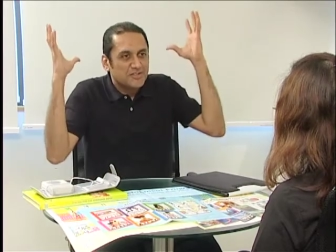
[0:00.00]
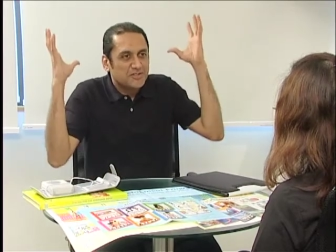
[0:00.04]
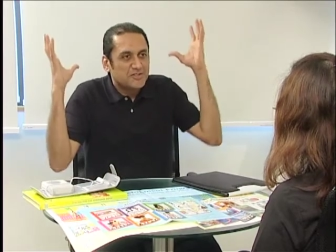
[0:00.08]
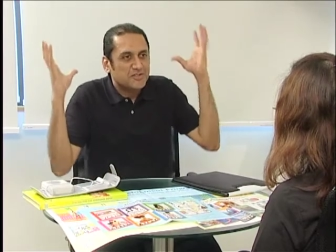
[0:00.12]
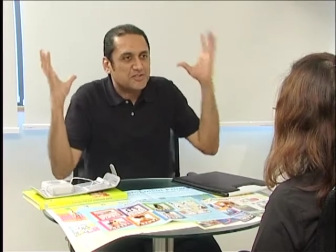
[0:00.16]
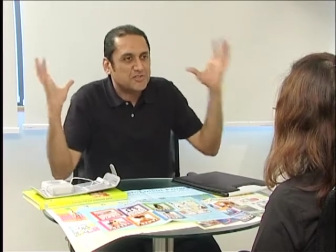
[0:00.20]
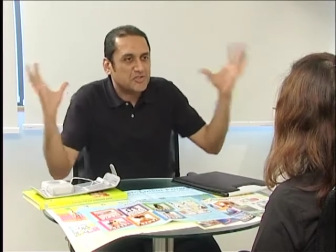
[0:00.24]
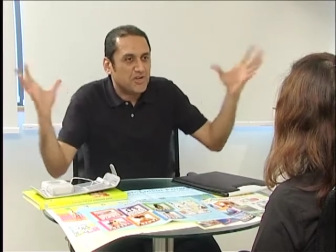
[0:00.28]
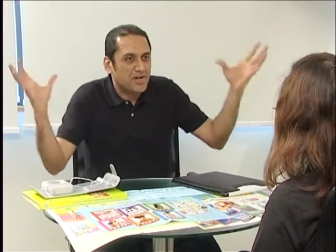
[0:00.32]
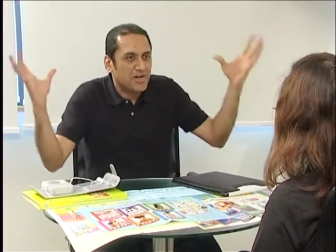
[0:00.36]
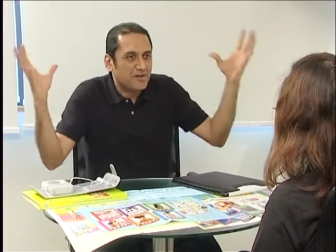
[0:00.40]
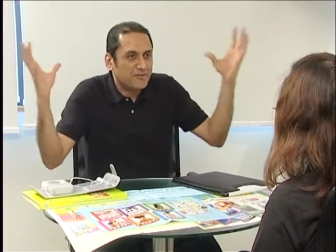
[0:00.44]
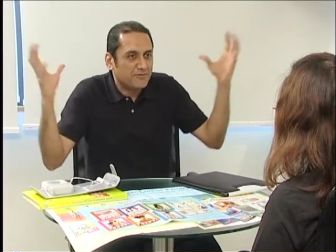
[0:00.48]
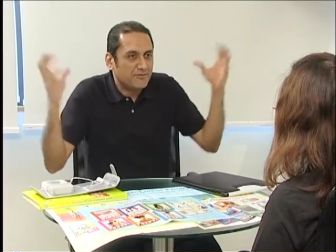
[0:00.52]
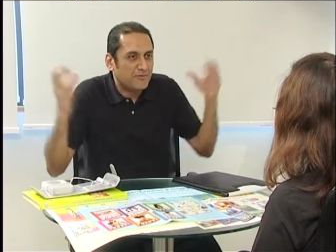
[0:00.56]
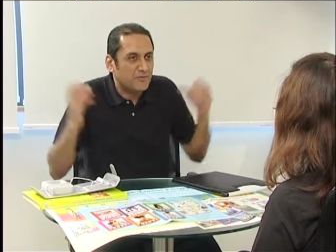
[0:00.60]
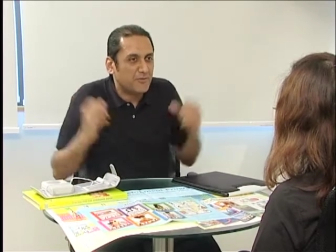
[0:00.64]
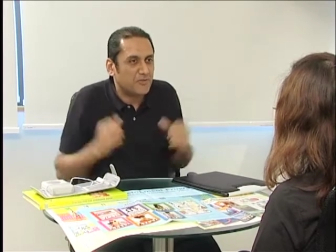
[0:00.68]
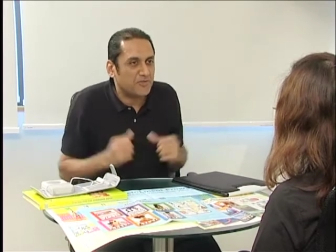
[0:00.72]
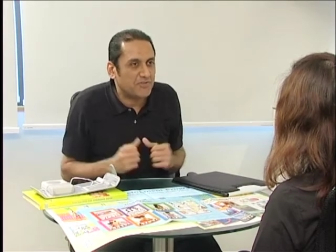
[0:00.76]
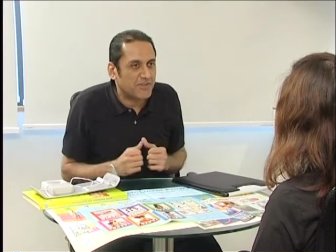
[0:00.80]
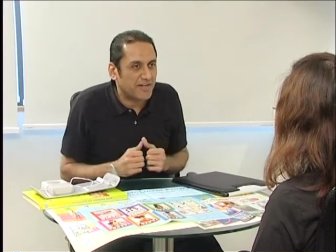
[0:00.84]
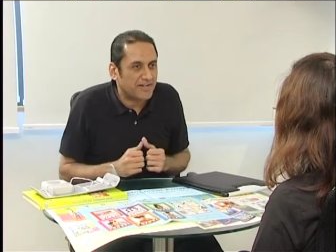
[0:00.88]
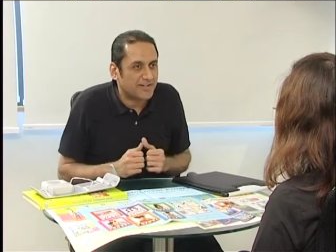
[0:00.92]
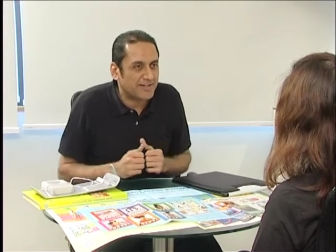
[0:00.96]
junk
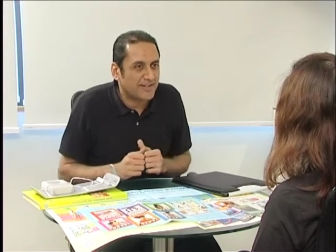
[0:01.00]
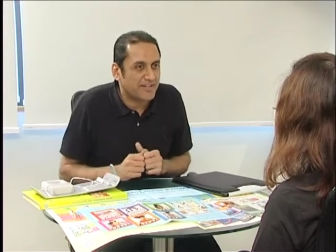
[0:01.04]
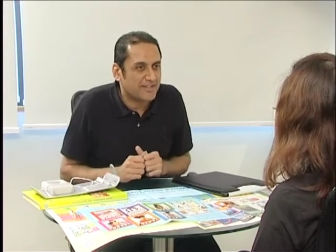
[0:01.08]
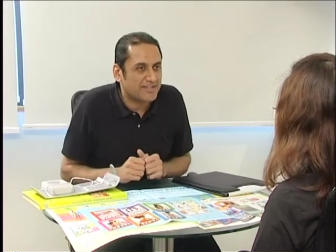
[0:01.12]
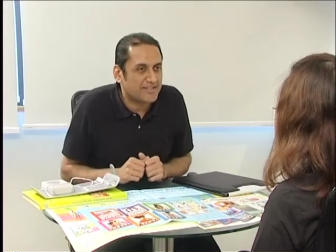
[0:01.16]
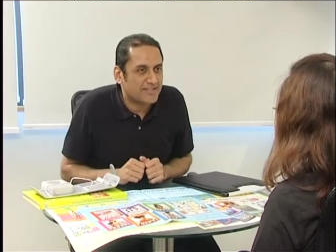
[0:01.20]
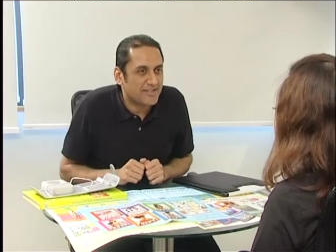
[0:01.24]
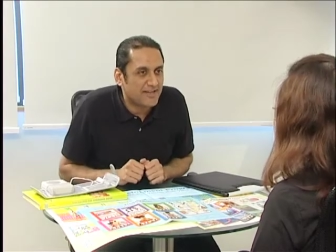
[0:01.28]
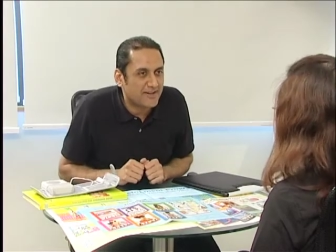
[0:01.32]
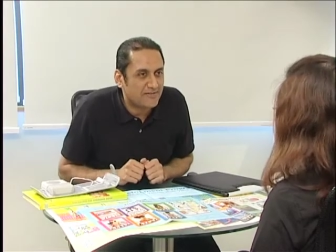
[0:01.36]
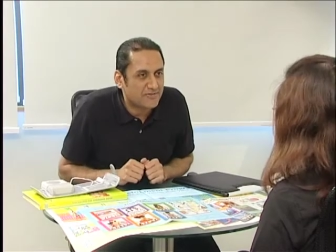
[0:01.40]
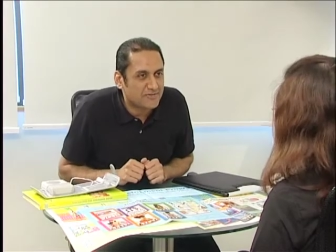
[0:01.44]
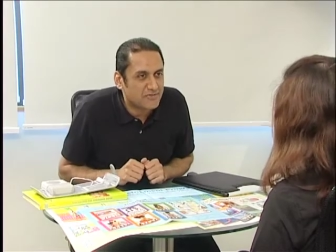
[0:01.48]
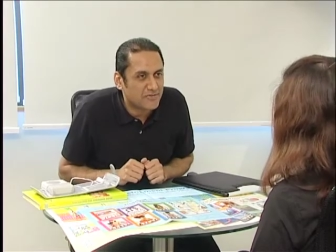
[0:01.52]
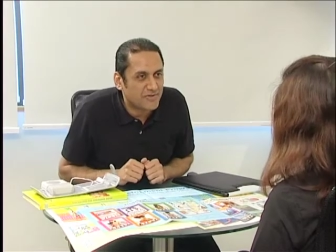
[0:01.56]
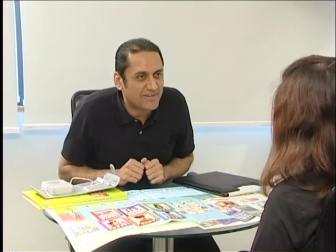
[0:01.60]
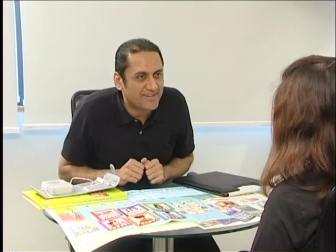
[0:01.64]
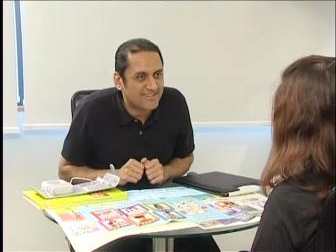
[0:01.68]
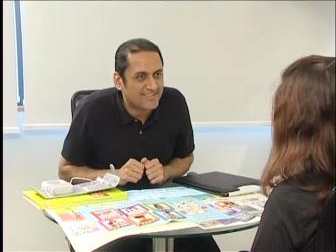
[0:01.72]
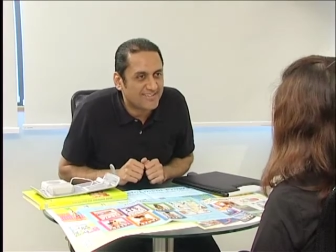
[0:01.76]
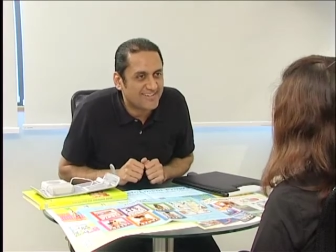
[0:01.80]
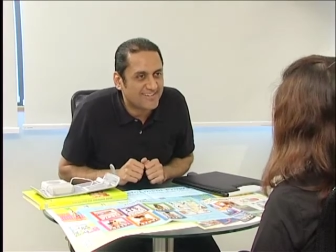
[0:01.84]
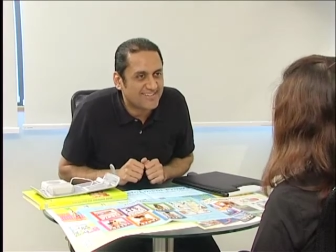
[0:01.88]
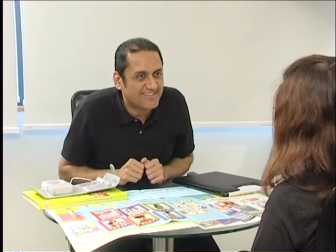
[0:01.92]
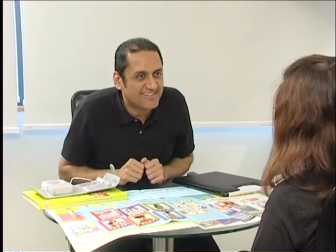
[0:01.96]
food that kids love to
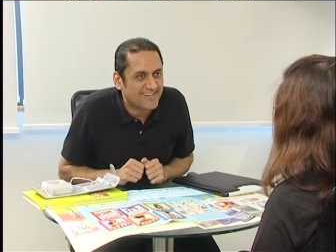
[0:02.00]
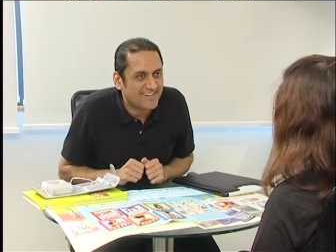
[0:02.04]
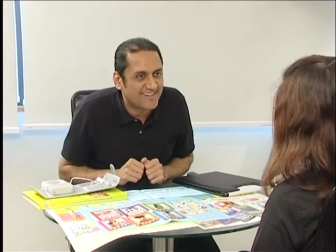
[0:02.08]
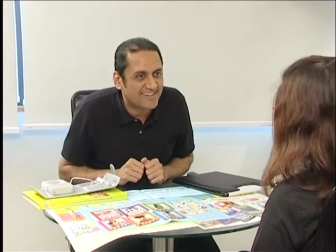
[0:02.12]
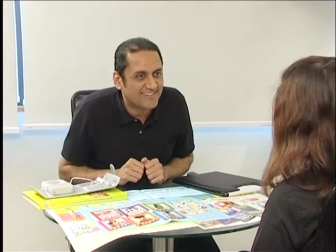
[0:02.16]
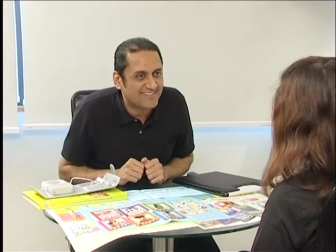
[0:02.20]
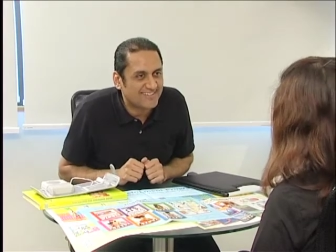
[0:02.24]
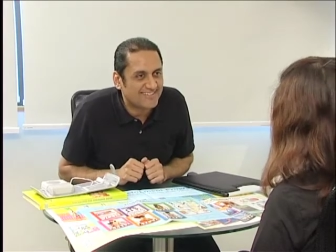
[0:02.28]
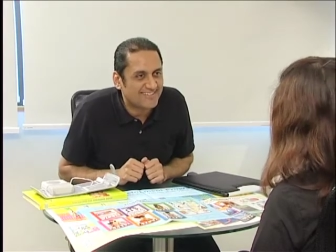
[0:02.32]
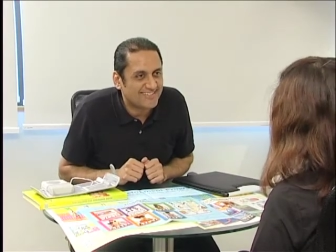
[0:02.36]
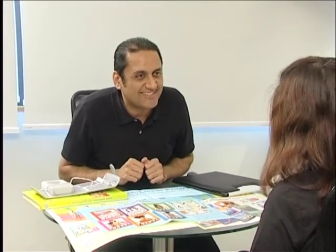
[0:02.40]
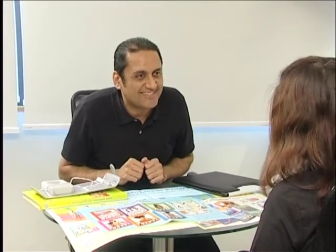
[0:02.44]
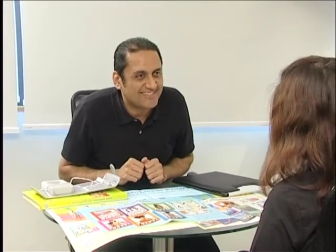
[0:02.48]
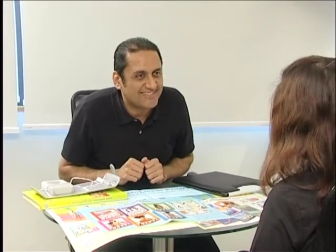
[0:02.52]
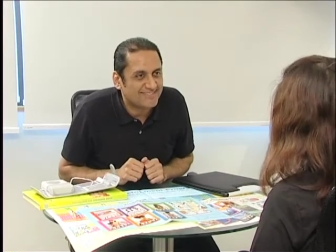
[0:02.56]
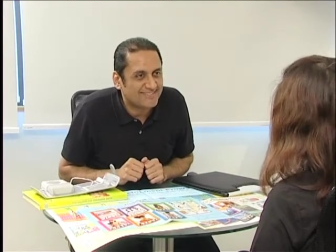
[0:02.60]
eat these days.